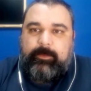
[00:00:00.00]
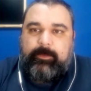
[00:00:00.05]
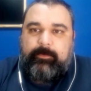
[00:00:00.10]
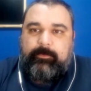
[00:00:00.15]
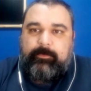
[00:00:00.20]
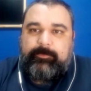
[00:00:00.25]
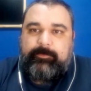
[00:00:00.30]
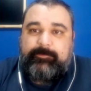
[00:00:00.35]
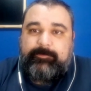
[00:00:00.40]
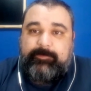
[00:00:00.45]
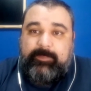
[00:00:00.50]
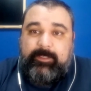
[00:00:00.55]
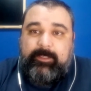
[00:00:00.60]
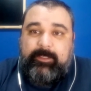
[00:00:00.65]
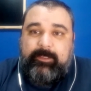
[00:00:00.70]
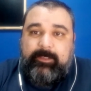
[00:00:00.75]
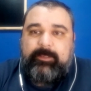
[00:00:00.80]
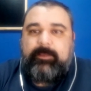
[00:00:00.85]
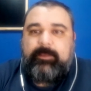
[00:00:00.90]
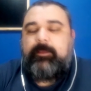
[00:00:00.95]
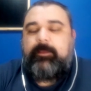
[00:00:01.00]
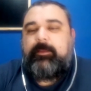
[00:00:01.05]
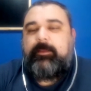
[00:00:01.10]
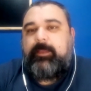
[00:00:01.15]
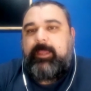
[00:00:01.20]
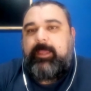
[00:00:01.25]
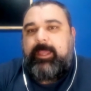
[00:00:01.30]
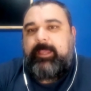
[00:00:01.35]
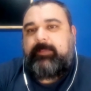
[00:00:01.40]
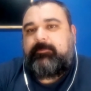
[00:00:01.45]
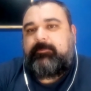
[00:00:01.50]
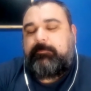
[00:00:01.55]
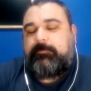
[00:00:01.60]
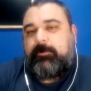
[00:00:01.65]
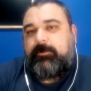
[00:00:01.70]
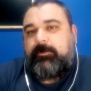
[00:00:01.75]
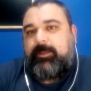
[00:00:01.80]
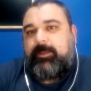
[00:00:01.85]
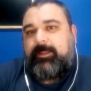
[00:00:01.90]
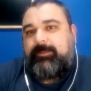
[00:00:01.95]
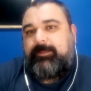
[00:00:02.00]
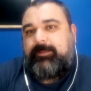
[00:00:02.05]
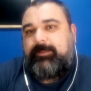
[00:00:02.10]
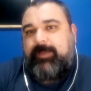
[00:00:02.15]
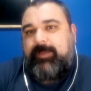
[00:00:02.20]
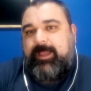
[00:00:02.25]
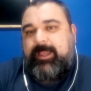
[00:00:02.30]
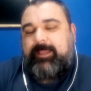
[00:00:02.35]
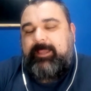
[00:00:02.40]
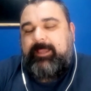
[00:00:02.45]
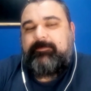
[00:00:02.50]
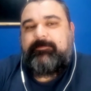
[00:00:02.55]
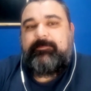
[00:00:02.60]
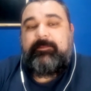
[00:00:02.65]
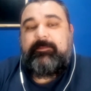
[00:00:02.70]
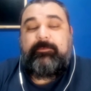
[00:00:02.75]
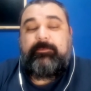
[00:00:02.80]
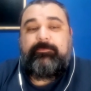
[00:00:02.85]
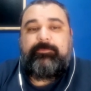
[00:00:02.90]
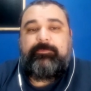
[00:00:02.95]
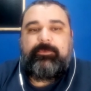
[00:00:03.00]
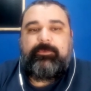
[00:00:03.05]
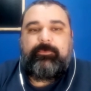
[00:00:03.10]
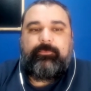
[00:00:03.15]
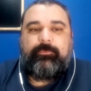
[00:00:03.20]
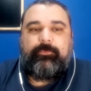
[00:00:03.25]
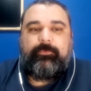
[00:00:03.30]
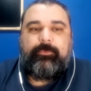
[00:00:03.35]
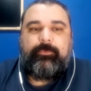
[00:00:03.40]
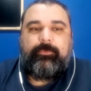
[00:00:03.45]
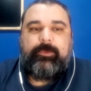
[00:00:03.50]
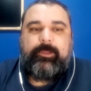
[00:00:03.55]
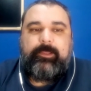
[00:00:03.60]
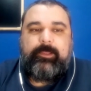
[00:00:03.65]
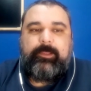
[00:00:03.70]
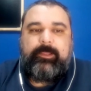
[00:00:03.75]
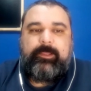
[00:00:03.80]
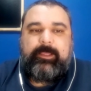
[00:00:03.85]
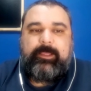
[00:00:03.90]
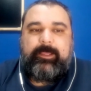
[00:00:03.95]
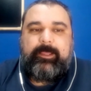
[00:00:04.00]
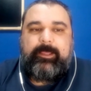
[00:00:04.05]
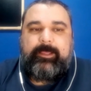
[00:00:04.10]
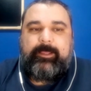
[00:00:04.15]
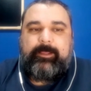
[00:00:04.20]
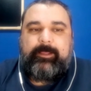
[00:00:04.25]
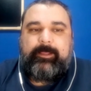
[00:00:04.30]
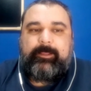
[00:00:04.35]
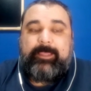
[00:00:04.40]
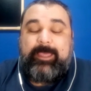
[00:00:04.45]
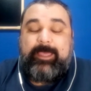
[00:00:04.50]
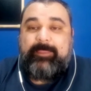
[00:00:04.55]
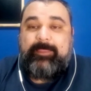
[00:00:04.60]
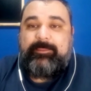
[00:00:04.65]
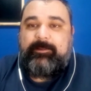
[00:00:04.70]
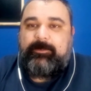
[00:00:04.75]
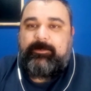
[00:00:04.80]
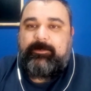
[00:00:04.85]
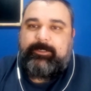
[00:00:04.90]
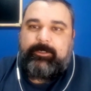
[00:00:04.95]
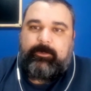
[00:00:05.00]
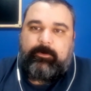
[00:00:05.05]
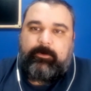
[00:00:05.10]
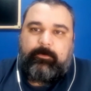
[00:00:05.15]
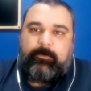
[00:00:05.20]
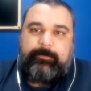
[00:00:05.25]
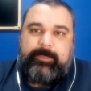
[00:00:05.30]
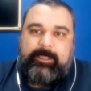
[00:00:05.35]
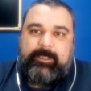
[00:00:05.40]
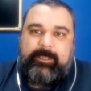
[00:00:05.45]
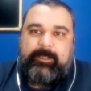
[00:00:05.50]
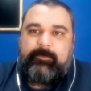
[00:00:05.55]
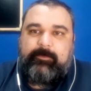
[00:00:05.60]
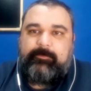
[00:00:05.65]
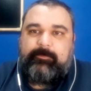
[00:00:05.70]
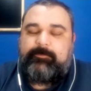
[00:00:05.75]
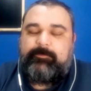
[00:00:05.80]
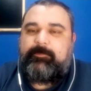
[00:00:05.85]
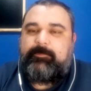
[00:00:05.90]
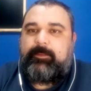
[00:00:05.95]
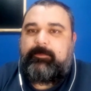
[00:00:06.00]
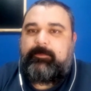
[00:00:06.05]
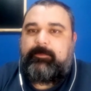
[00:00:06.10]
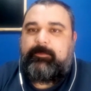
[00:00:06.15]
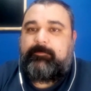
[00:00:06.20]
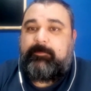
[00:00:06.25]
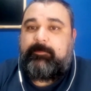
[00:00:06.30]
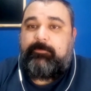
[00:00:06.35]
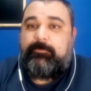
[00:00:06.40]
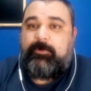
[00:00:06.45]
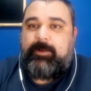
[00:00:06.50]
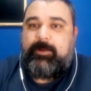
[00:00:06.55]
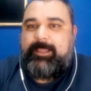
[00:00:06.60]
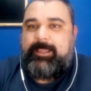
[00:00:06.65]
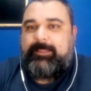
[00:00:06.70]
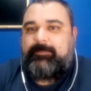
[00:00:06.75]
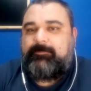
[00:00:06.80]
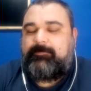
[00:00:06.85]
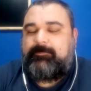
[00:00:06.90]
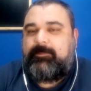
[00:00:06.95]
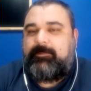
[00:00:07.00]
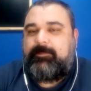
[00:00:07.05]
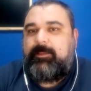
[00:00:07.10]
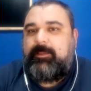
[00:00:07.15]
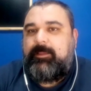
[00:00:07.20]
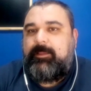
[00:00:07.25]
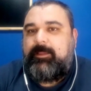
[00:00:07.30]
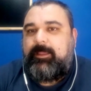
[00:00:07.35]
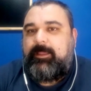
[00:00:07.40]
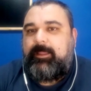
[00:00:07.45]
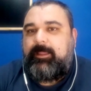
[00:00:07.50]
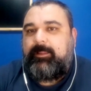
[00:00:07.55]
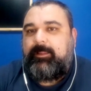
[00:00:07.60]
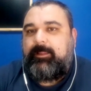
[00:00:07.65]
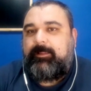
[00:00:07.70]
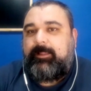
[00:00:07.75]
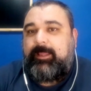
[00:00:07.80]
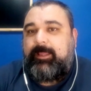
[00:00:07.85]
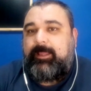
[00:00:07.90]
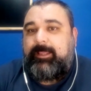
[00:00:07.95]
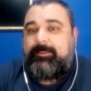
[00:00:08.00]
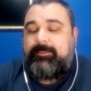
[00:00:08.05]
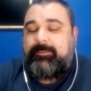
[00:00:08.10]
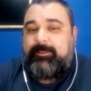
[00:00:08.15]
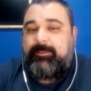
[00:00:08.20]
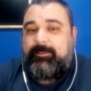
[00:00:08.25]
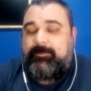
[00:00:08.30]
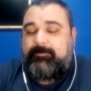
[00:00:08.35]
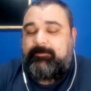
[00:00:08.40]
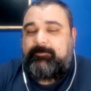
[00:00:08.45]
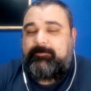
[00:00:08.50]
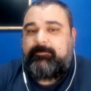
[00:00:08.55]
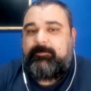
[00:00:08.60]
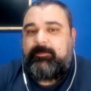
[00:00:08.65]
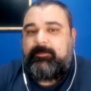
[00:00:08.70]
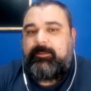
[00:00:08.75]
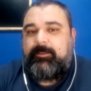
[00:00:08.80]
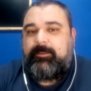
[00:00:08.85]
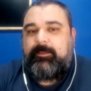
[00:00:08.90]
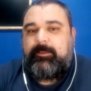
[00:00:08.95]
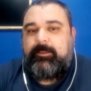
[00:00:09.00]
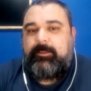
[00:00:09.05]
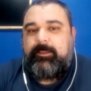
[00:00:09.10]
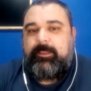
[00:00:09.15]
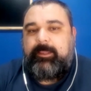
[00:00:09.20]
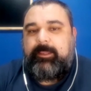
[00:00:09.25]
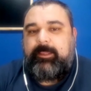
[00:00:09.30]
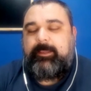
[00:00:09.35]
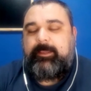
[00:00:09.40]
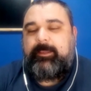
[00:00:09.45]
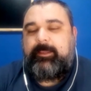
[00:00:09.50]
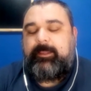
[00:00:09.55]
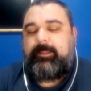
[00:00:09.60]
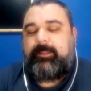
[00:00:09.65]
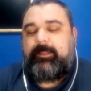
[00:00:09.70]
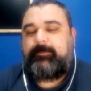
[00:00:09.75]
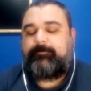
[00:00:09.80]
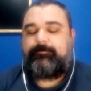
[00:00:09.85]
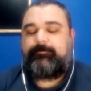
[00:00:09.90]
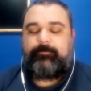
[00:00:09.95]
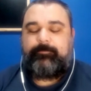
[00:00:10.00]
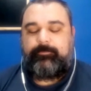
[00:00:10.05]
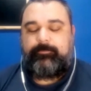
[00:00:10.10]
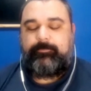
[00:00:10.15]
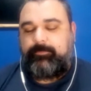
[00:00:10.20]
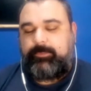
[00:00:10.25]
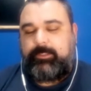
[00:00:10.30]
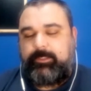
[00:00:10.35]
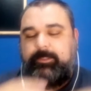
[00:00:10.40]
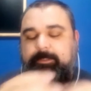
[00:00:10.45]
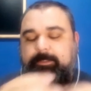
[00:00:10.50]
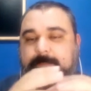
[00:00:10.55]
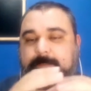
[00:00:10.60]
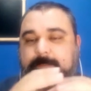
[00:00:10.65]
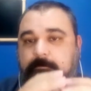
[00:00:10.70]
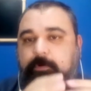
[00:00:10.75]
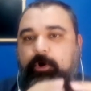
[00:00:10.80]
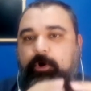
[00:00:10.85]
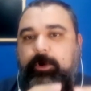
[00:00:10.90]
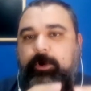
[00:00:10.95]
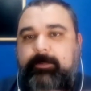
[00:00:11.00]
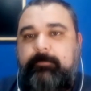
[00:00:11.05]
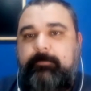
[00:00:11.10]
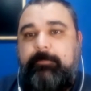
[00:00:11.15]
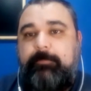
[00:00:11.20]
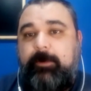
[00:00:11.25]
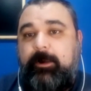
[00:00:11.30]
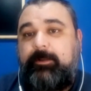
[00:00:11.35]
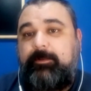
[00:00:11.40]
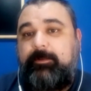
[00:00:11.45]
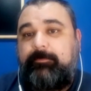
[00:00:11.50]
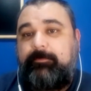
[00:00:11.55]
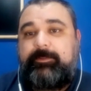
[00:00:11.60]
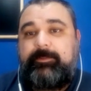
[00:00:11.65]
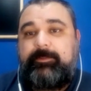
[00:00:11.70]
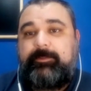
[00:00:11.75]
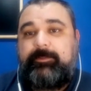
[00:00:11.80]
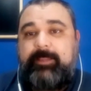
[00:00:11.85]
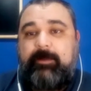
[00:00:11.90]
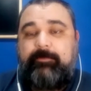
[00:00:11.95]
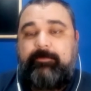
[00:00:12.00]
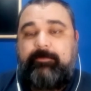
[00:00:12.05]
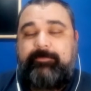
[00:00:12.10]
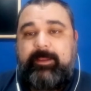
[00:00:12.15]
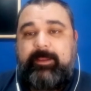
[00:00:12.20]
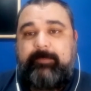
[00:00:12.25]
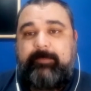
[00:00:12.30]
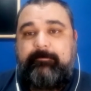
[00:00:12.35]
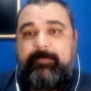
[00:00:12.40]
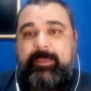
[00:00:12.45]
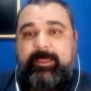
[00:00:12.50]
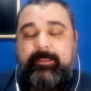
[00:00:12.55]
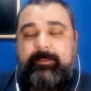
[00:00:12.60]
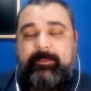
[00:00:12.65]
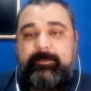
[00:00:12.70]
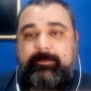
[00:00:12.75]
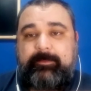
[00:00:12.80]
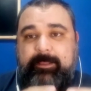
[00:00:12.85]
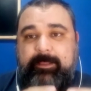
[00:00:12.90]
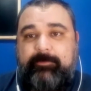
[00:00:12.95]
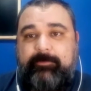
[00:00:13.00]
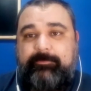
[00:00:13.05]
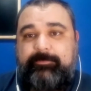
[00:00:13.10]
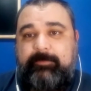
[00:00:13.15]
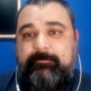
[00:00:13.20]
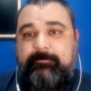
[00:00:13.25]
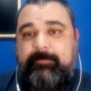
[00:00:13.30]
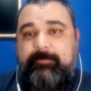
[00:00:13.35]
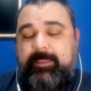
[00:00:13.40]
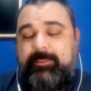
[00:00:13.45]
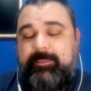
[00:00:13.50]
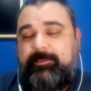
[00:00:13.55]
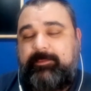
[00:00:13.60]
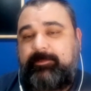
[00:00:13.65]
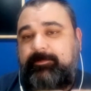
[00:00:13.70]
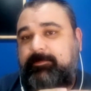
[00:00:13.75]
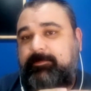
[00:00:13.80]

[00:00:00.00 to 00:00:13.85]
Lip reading: seek expert advice, if you gather their opinions and summarize like this. And the important part of the Delphi method